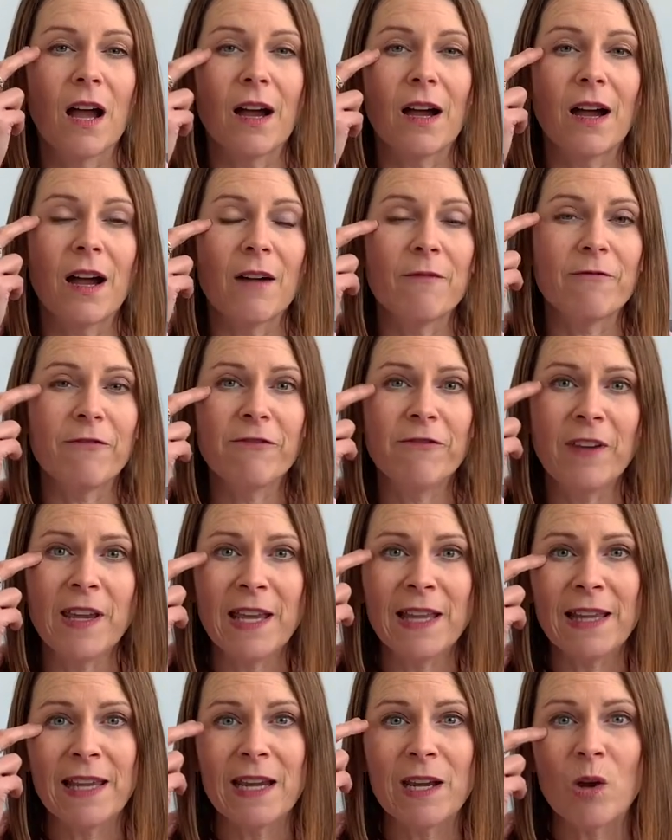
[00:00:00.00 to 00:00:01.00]
I'm
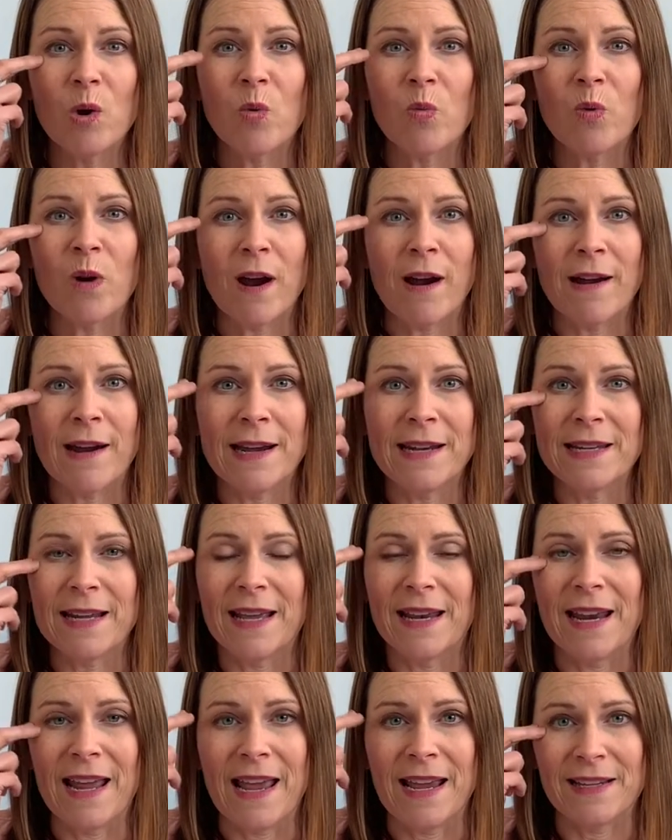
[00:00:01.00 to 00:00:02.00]
feeling worried
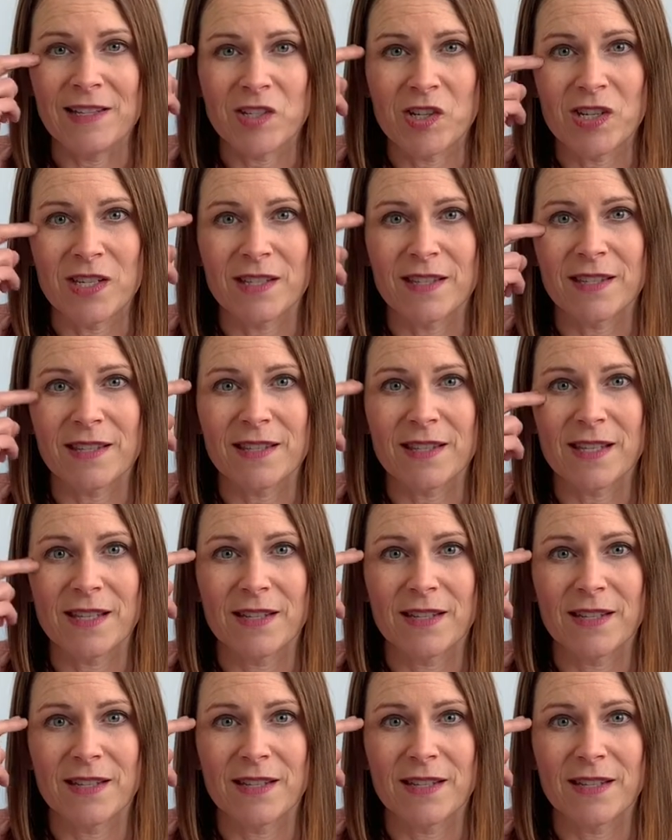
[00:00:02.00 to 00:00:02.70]
and anxious.